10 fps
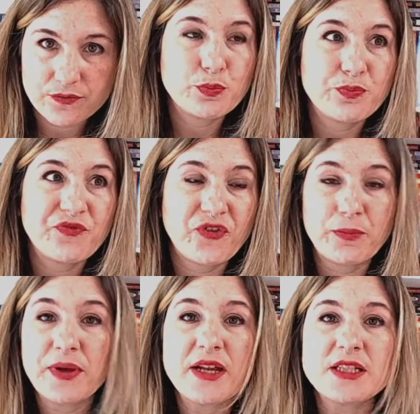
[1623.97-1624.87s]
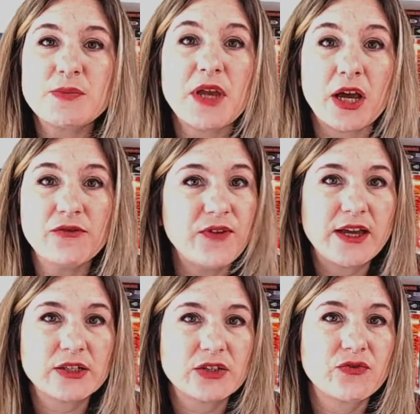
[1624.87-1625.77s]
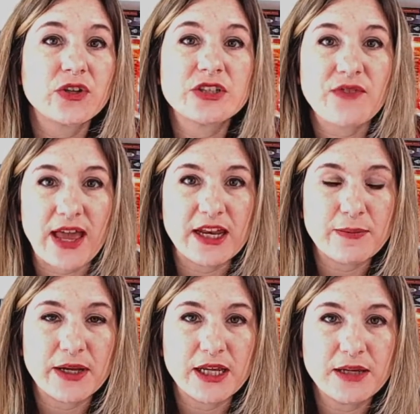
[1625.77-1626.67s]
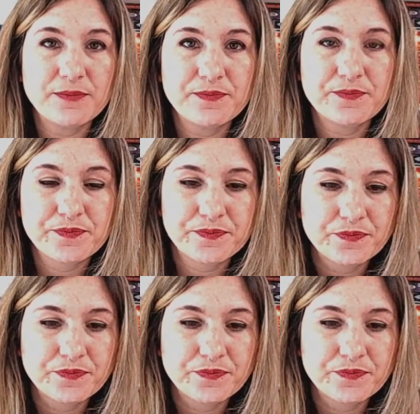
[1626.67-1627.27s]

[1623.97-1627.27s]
She's forbidden to be unveiled in front of anybody,